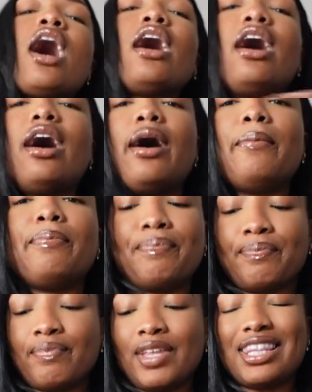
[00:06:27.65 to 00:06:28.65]

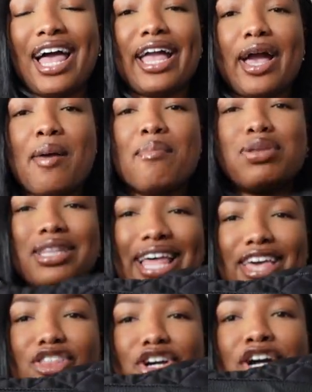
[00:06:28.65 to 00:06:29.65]
like
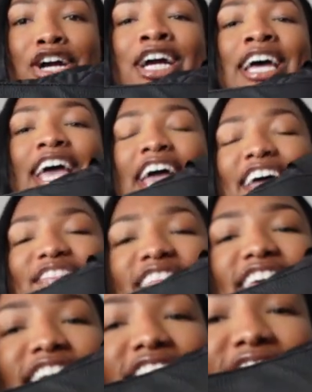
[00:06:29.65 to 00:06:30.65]
pleather, and
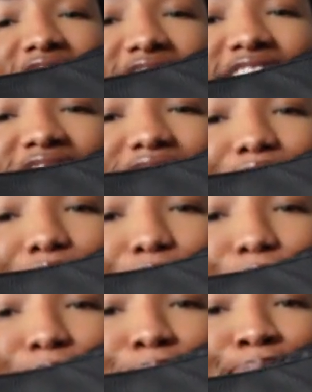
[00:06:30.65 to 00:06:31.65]
then this
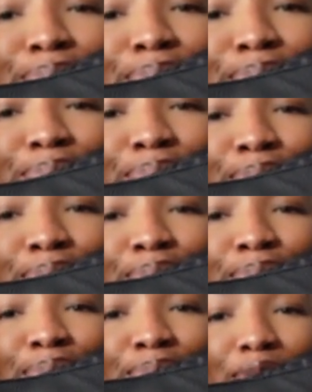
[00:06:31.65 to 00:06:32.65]
little
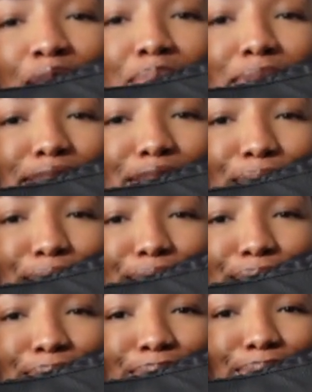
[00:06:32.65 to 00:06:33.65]

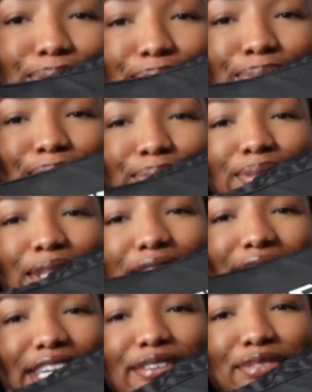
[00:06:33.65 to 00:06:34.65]
material,
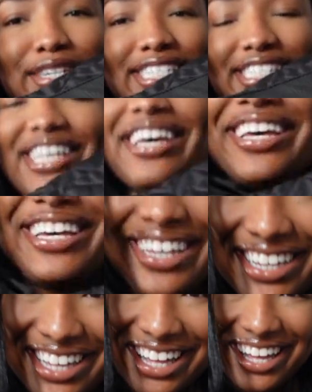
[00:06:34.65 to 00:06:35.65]
the difference.
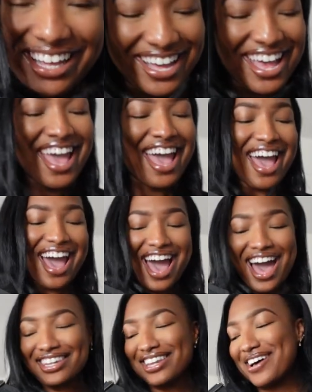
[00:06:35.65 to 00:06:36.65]

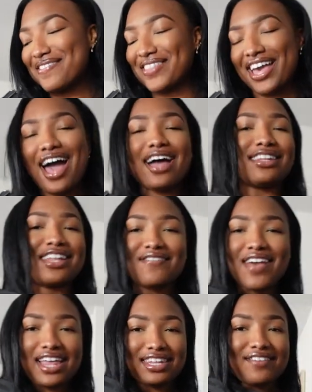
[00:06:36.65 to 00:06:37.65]
I love that. I love
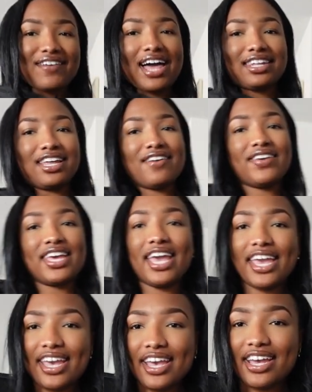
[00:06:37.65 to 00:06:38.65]
it. I love it. I love it.
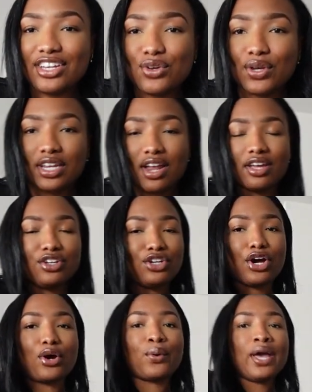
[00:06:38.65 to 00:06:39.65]
And you can, you
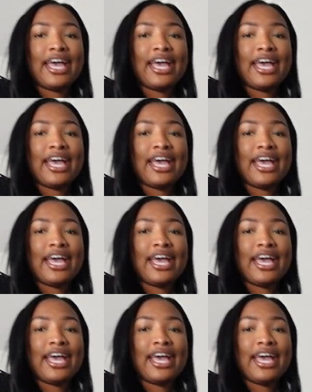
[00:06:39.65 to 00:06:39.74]
know,